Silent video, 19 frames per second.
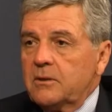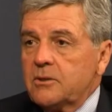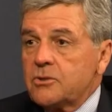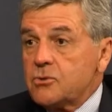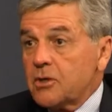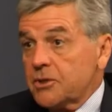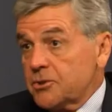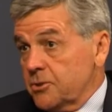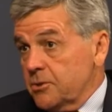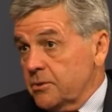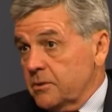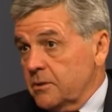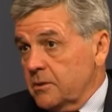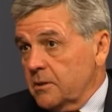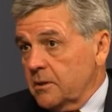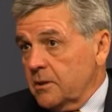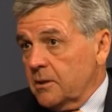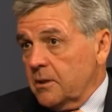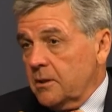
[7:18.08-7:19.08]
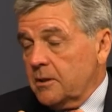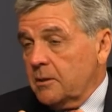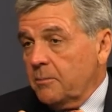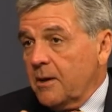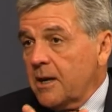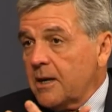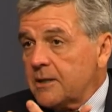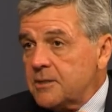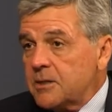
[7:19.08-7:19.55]
structured
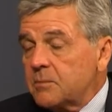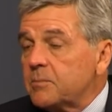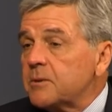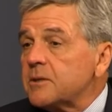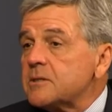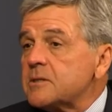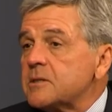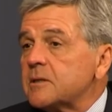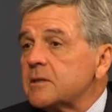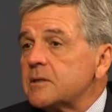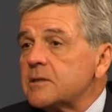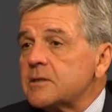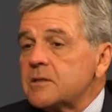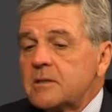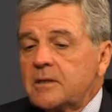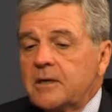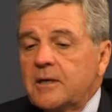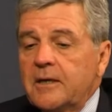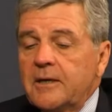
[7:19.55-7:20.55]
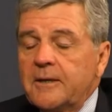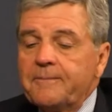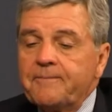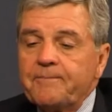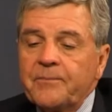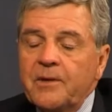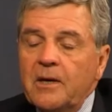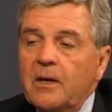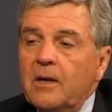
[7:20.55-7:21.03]
deposit business,
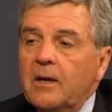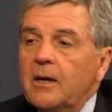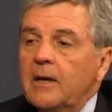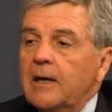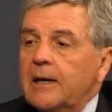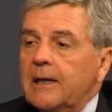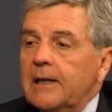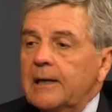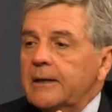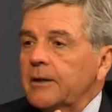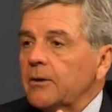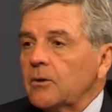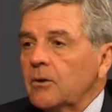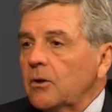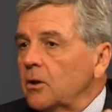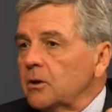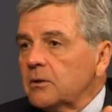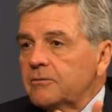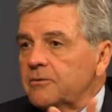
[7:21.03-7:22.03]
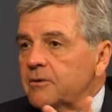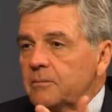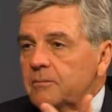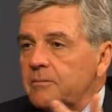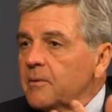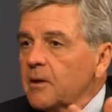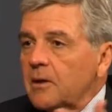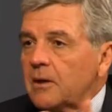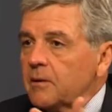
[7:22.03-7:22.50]
all of
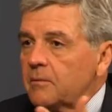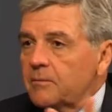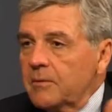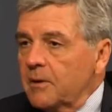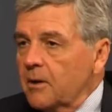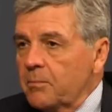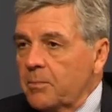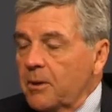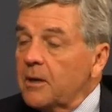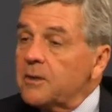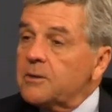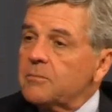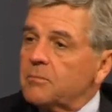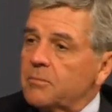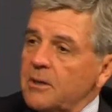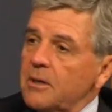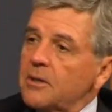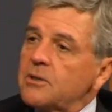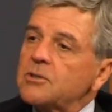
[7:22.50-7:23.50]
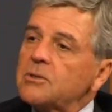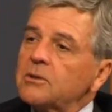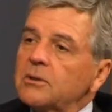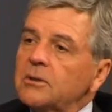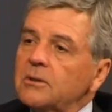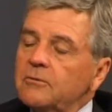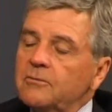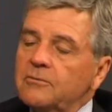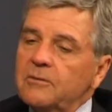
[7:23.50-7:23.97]
them are part and
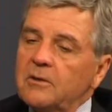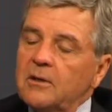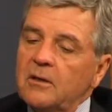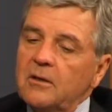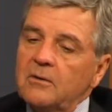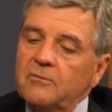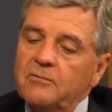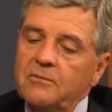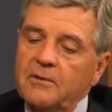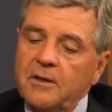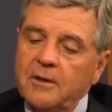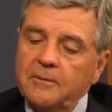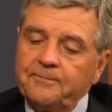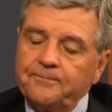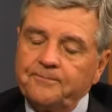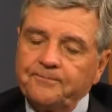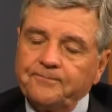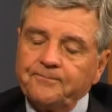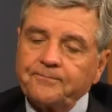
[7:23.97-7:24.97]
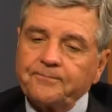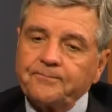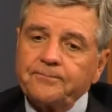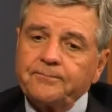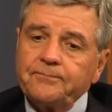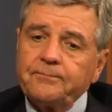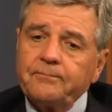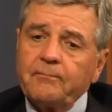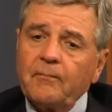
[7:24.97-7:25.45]
parcel of
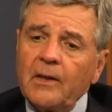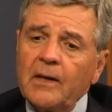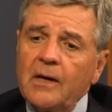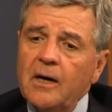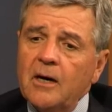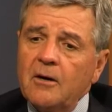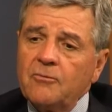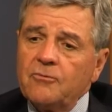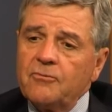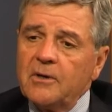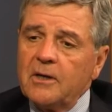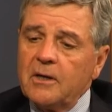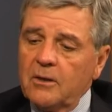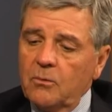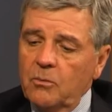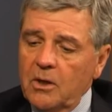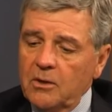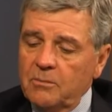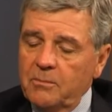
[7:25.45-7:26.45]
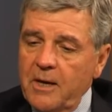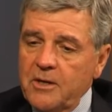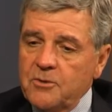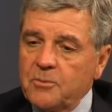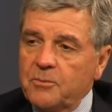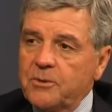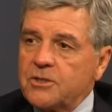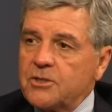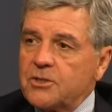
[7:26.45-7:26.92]
the wealth
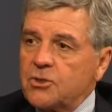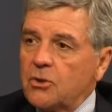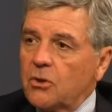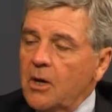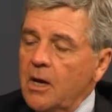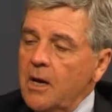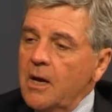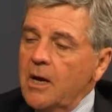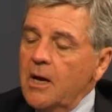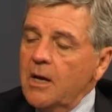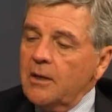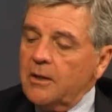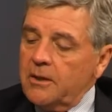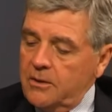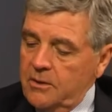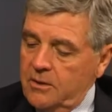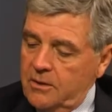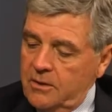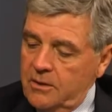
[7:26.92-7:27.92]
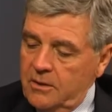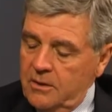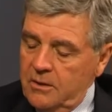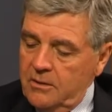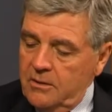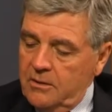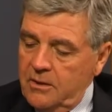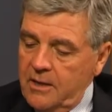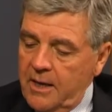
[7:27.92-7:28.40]
management business. So
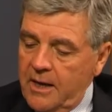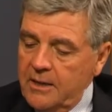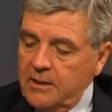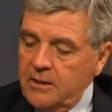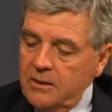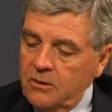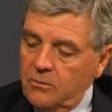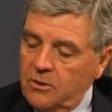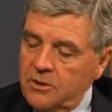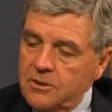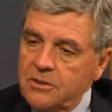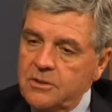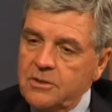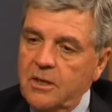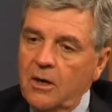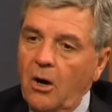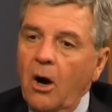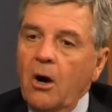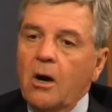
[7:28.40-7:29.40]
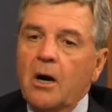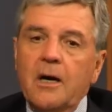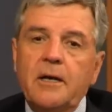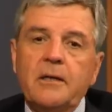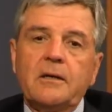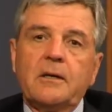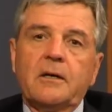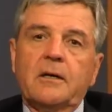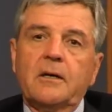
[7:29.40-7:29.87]
the idea was to say, all
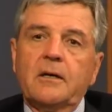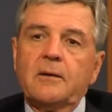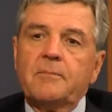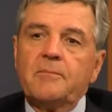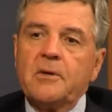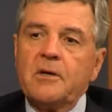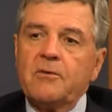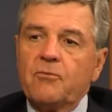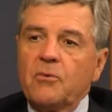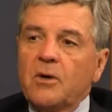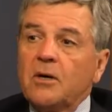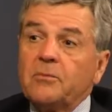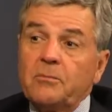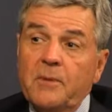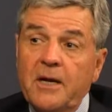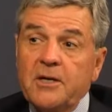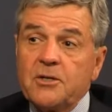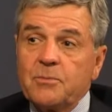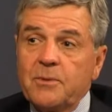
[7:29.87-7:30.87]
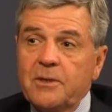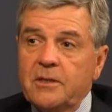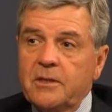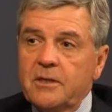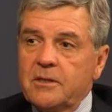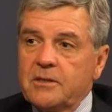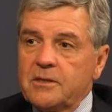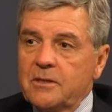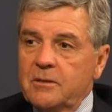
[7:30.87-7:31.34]
right, if wealth
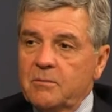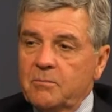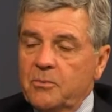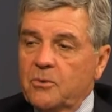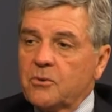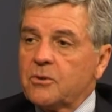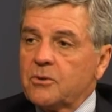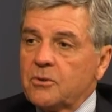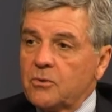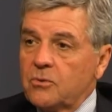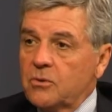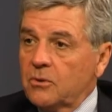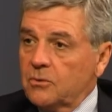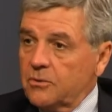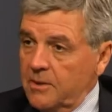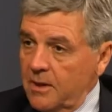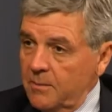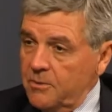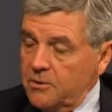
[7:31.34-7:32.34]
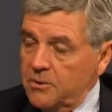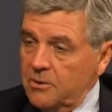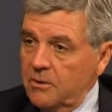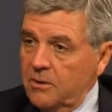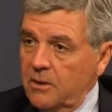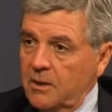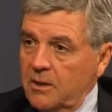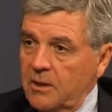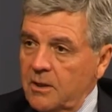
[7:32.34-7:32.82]
management is an important growth
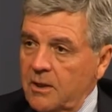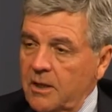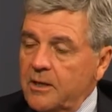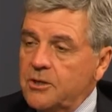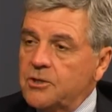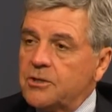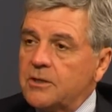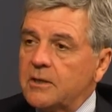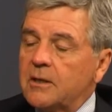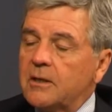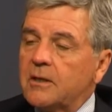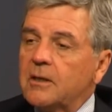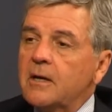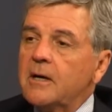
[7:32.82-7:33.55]
opportunity in Asia,